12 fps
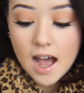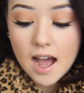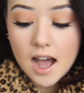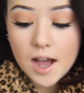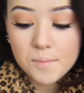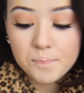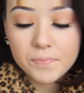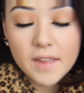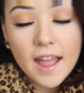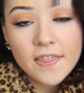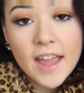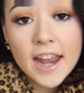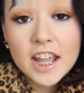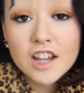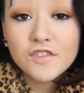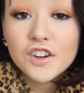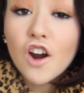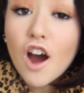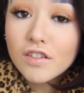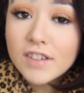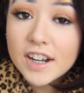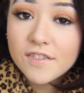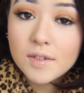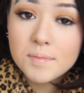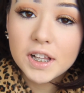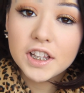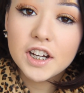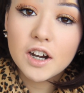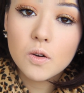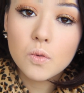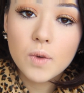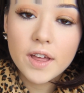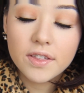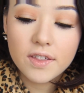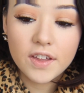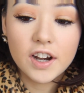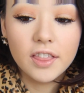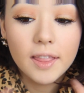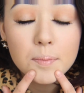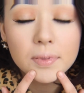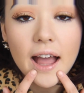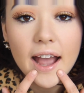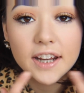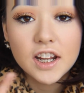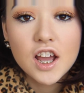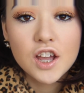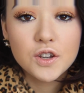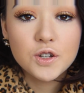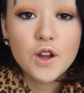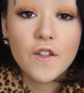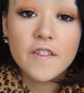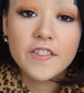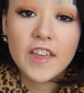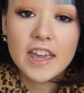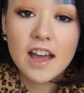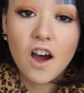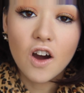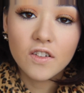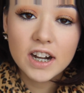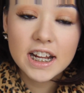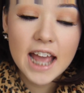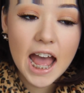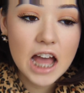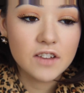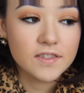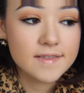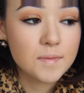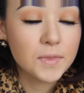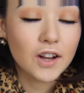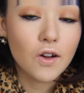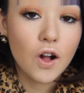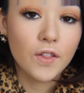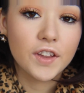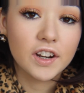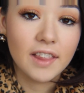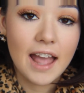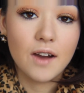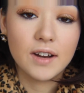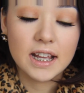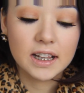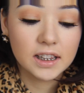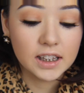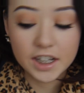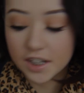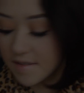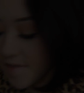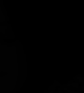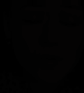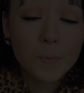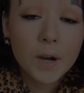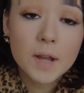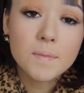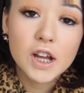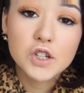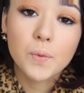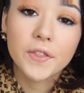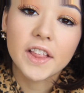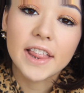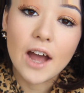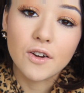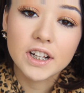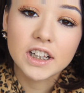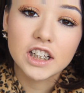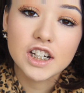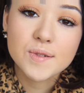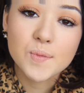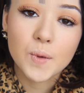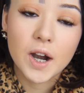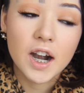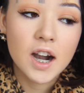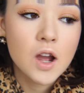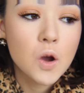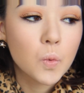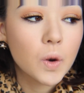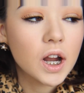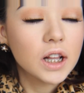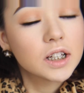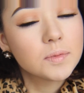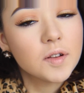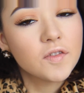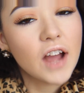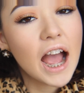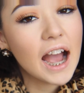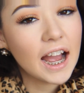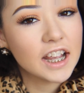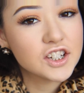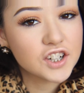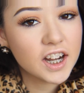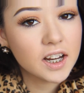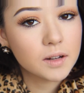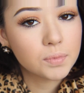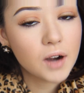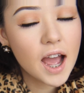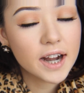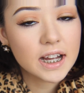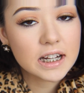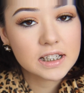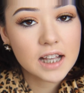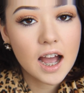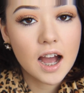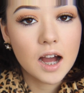And then if you're already familiar with their lip line, you know that they already have something called their Loud and Clears. So pretty much what the Loud and Clears were a little bit of a hydrating product